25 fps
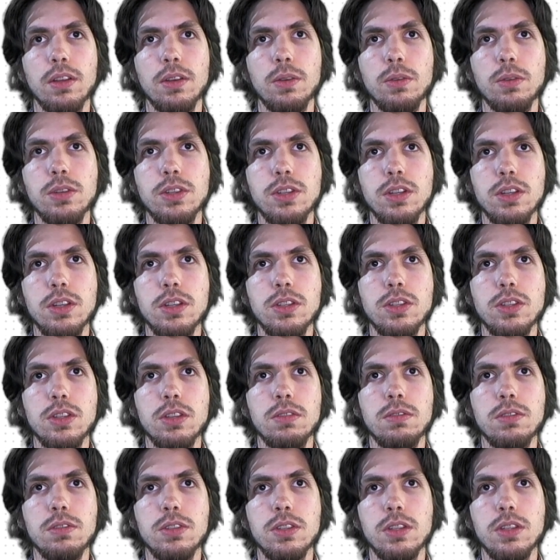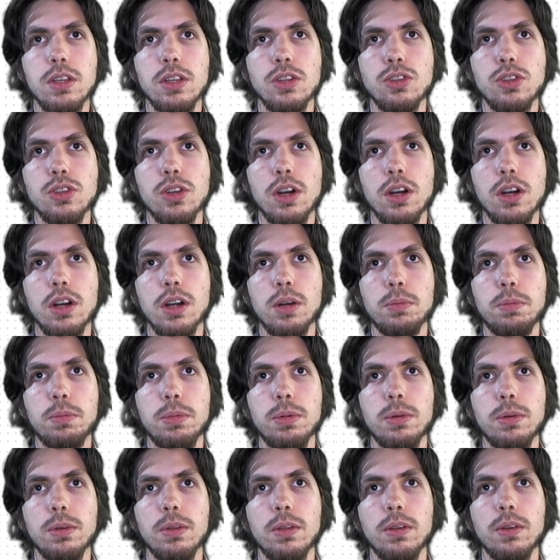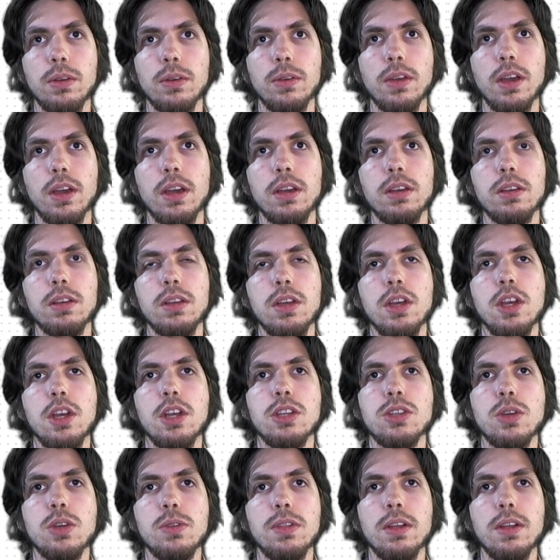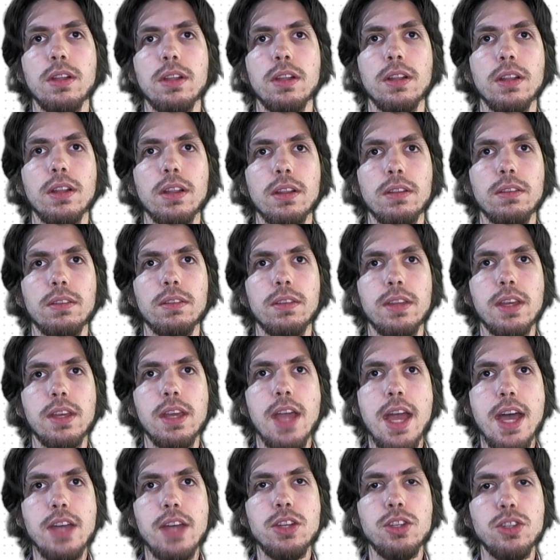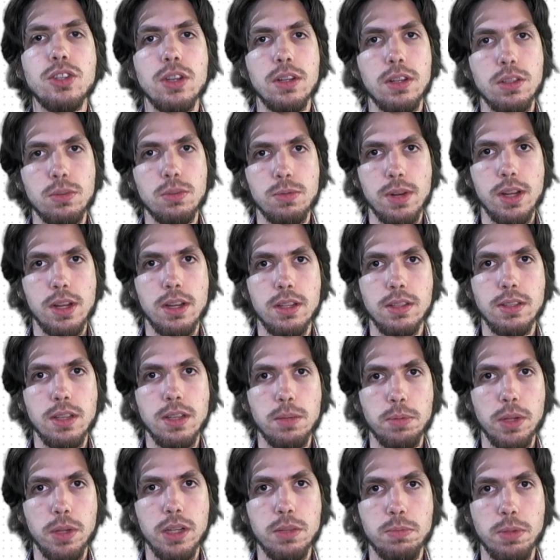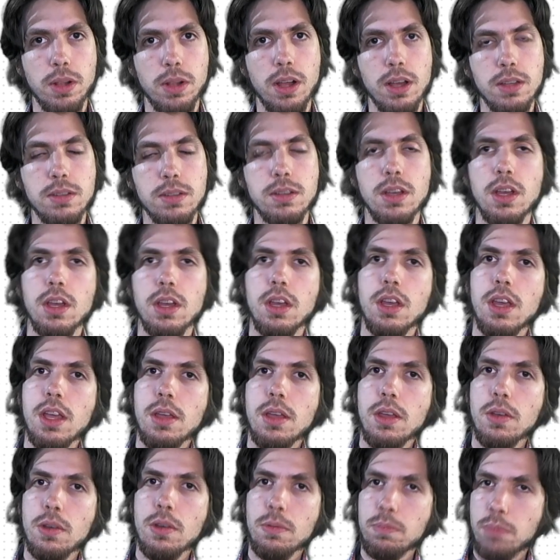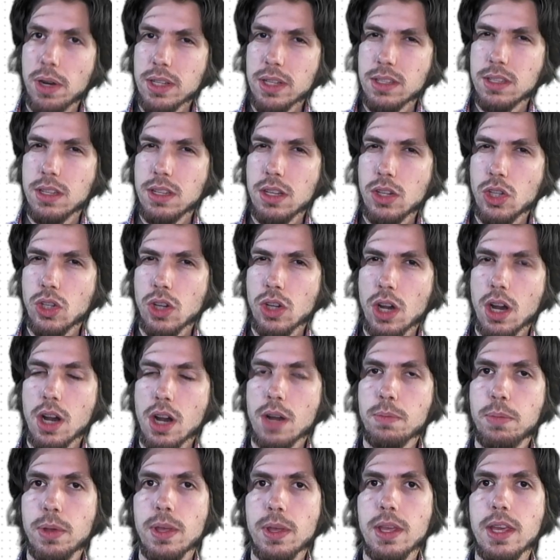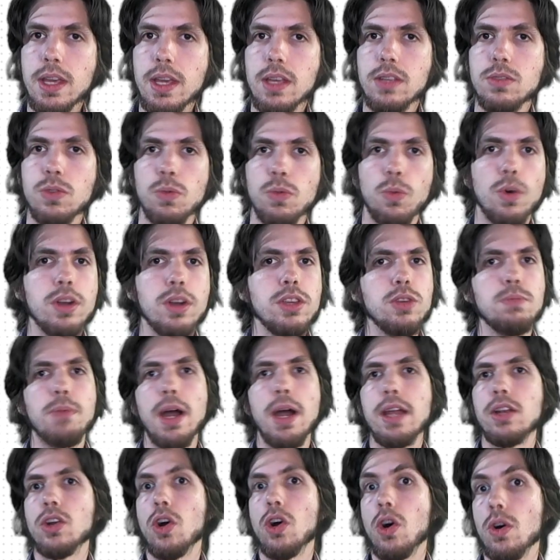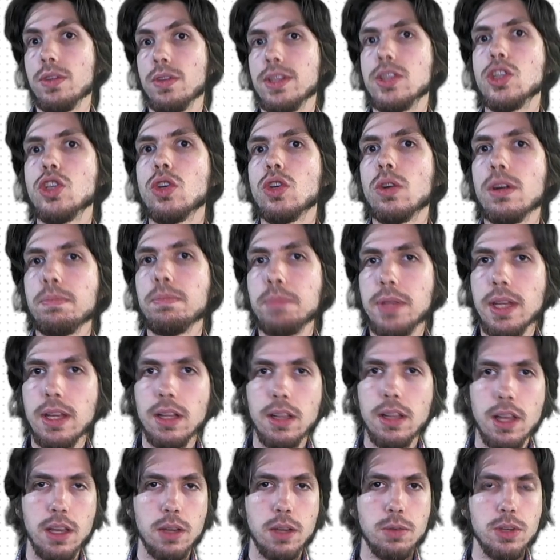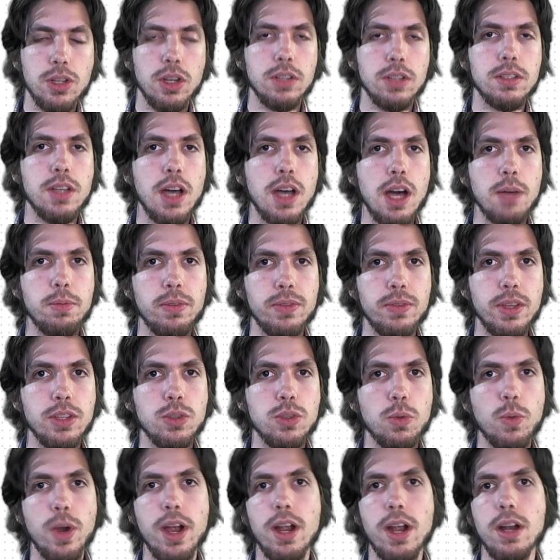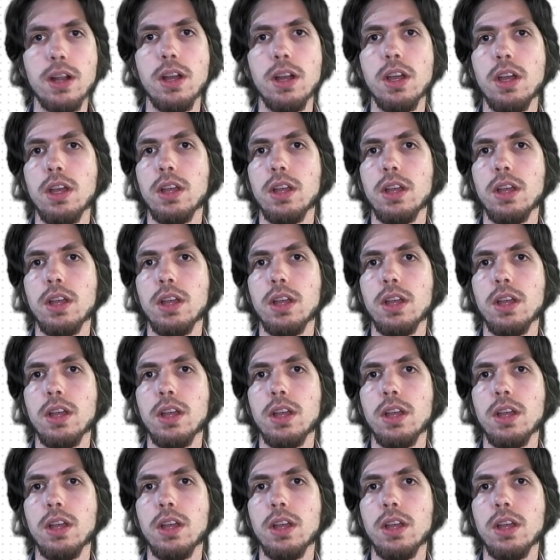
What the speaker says: which is C#. Okay, so the engine is written in C++, but C# is what you might call the scripting language on top of it. It's where